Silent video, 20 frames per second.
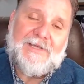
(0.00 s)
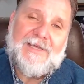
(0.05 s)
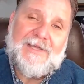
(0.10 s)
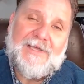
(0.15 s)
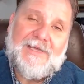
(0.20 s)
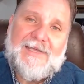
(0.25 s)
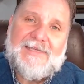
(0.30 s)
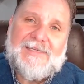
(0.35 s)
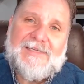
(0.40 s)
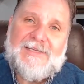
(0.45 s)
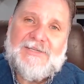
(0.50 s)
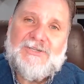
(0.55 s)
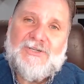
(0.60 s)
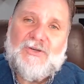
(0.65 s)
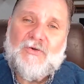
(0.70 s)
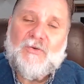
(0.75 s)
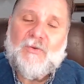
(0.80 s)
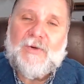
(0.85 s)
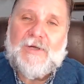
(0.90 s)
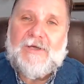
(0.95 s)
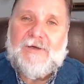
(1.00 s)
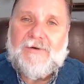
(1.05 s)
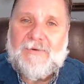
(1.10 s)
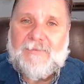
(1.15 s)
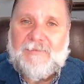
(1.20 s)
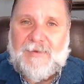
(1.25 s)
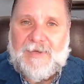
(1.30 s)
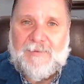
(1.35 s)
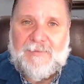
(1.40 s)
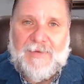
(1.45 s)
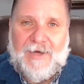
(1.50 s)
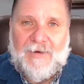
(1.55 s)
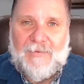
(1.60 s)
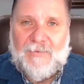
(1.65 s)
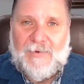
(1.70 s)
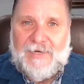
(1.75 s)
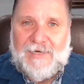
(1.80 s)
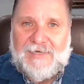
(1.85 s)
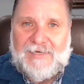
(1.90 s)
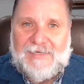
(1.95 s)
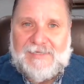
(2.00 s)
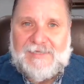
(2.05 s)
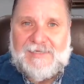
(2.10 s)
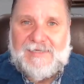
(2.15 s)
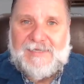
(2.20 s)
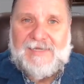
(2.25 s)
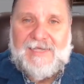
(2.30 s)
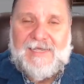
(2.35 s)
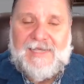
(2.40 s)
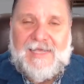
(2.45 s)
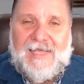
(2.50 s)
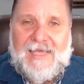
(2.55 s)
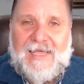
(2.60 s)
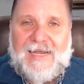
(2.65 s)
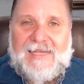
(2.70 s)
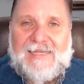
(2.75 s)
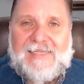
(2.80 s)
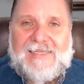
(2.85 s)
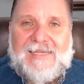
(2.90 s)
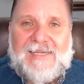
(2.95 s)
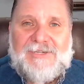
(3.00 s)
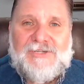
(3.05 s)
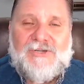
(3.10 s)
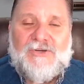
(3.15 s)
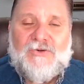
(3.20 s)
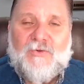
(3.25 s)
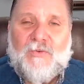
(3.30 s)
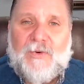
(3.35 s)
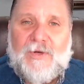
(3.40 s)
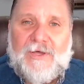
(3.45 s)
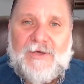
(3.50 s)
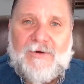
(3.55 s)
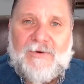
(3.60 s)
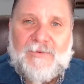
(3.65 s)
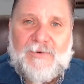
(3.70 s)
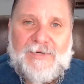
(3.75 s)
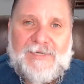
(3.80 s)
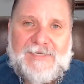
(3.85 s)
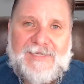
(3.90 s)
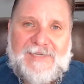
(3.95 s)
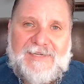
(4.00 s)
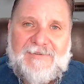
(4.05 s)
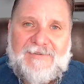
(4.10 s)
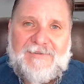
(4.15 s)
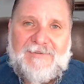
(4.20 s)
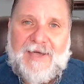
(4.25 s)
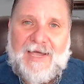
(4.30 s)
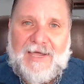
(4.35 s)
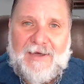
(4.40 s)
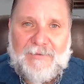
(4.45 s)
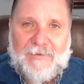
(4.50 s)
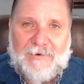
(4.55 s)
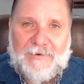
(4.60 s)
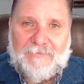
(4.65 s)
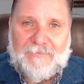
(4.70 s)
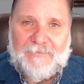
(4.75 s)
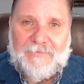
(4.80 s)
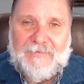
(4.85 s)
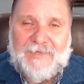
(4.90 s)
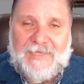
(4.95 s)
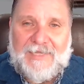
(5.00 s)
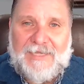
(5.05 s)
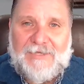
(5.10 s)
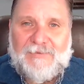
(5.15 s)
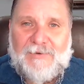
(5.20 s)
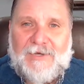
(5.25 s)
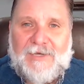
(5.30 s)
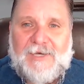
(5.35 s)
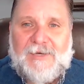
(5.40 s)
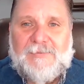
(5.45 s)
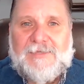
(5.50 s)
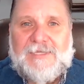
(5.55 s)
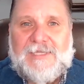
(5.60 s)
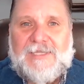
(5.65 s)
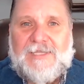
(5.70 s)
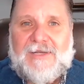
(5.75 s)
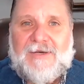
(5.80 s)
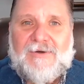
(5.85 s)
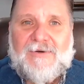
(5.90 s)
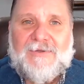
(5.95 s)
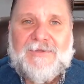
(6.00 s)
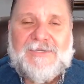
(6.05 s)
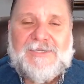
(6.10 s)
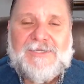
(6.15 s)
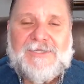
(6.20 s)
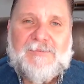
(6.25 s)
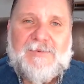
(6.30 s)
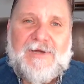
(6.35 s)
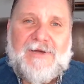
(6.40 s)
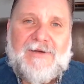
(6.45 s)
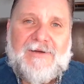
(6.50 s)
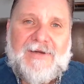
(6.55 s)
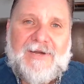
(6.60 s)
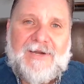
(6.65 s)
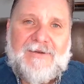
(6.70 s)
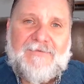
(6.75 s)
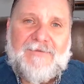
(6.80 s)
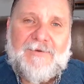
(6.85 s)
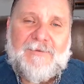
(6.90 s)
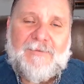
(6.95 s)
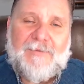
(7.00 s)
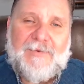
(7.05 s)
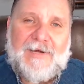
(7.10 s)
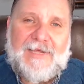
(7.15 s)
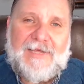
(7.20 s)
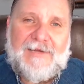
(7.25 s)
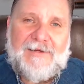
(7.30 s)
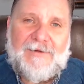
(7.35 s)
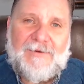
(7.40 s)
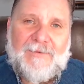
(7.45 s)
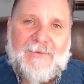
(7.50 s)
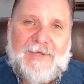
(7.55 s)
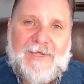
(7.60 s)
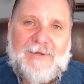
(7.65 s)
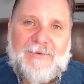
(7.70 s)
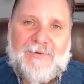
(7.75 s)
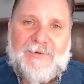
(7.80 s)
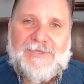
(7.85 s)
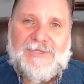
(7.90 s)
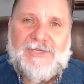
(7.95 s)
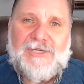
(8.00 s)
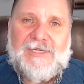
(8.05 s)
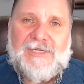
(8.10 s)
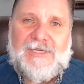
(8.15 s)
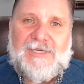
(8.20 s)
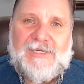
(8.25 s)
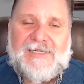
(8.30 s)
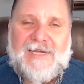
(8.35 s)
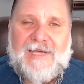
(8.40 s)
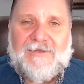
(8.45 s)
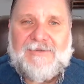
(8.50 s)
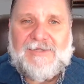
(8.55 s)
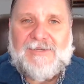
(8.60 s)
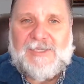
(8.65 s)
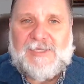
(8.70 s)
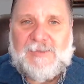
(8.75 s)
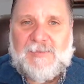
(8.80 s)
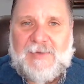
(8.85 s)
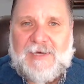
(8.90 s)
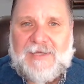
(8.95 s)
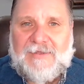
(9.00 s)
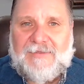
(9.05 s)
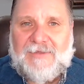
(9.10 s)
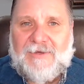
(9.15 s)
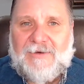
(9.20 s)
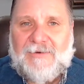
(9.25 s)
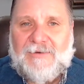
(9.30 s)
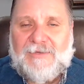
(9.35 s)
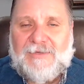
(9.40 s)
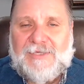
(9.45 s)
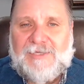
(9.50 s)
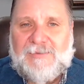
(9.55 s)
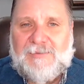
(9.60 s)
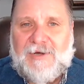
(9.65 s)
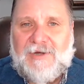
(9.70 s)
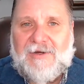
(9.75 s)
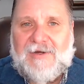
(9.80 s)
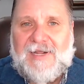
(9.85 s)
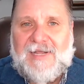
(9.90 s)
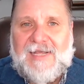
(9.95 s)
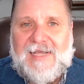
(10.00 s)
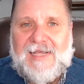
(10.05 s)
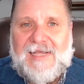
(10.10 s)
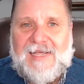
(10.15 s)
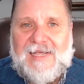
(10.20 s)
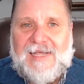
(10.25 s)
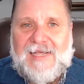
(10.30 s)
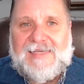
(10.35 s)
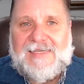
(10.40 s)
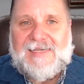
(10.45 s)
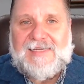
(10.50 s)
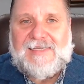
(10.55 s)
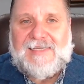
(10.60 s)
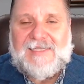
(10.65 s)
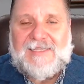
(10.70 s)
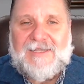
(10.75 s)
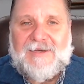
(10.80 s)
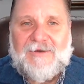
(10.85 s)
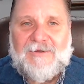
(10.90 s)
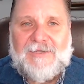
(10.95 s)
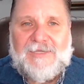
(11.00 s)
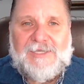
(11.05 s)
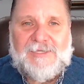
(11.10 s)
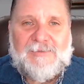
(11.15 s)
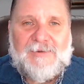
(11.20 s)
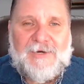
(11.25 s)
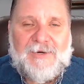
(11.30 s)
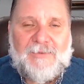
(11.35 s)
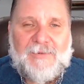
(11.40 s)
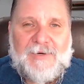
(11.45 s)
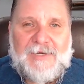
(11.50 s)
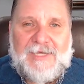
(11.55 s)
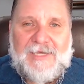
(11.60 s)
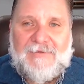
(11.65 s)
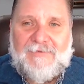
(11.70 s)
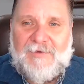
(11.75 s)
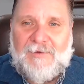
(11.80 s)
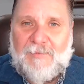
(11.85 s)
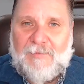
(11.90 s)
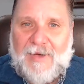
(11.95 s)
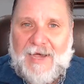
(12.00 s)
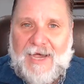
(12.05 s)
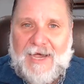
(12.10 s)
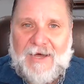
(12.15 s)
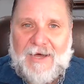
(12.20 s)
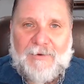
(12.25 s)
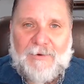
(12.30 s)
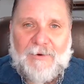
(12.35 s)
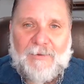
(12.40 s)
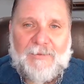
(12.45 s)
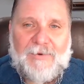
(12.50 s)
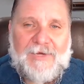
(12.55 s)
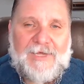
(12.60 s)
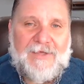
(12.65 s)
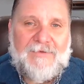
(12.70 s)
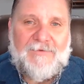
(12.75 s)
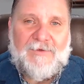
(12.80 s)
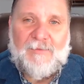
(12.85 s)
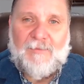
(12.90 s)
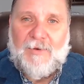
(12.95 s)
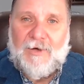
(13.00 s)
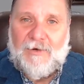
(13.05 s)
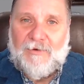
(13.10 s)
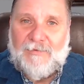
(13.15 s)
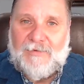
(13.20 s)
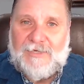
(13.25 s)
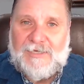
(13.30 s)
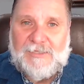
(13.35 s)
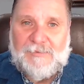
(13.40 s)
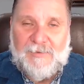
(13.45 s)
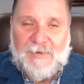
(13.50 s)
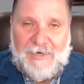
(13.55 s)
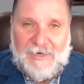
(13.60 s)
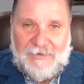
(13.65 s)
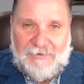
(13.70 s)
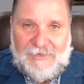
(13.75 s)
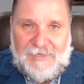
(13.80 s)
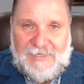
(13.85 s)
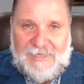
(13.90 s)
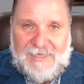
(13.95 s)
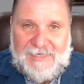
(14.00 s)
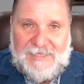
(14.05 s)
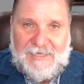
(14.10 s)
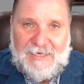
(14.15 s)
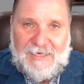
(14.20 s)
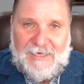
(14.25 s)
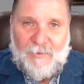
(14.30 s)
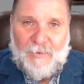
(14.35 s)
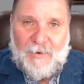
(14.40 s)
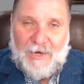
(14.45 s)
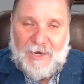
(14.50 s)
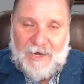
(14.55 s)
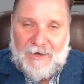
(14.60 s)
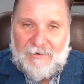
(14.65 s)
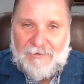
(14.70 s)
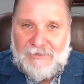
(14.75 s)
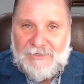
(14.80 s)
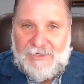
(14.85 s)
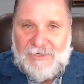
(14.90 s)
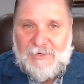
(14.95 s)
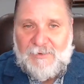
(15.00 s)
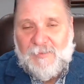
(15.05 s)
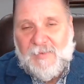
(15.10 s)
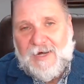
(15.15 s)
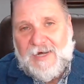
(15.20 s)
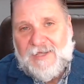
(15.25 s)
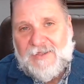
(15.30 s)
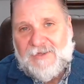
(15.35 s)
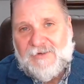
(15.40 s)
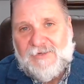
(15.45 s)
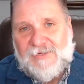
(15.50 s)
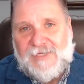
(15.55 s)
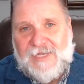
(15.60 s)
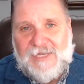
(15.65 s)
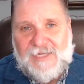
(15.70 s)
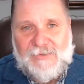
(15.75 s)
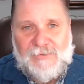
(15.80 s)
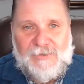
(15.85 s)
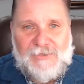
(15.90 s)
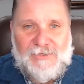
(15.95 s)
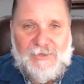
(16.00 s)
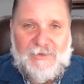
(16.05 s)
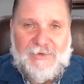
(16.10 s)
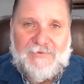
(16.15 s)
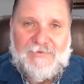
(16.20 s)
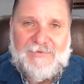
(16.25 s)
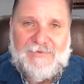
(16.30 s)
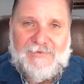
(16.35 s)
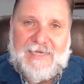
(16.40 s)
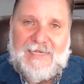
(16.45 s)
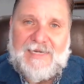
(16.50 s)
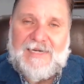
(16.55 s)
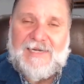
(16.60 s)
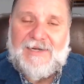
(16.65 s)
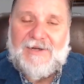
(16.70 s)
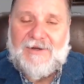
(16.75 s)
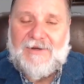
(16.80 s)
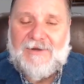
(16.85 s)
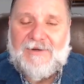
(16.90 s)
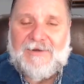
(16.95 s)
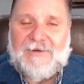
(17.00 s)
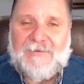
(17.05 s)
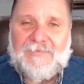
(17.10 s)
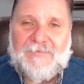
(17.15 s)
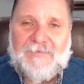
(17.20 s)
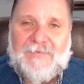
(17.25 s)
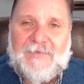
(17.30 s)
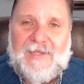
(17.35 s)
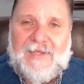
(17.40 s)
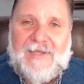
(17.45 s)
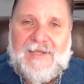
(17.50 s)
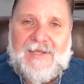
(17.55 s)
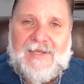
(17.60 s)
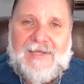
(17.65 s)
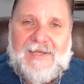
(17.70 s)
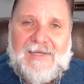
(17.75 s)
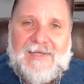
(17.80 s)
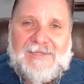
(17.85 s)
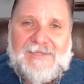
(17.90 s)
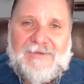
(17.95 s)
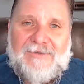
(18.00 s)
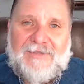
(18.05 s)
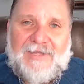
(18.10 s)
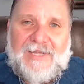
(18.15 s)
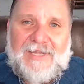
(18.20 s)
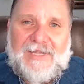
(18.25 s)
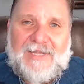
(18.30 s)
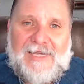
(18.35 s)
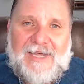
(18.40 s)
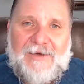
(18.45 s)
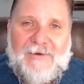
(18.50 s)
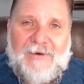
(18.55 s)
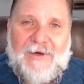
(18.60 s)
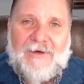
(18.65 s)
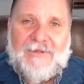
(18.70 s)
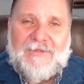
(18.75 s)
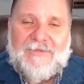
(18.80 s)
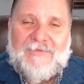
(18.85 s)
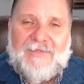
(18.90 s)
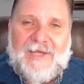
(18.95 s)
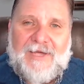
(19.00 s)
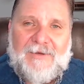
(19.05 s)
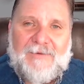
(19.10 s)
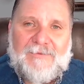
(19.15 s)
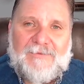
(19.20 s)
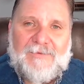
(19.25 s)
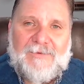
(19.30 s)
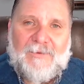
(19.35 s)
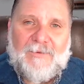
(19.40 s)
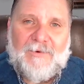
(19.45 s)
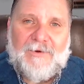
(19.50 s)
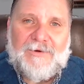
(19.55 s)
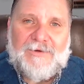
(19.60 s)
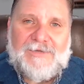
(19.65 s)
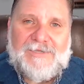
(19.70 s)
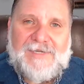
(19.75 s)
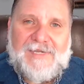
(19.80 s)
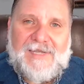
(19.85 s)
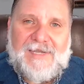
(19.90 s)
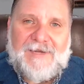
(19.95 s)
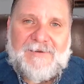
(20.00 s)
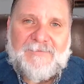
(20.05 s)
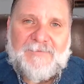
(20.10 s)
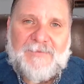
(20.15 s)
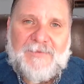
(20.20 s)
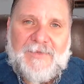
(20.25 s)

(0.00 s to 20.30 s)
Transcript: He says, you will be my witnesses. And it says, you will receive power. And that's what comes in the Holy Spirit. And if you begin to read what Jesus tells us about the Holy Spirit, he says that the Holy Spirit will give you power, will give you boldness. But it also says he will recall to your mind those things which you have seen and heard. So that's how all of that works in.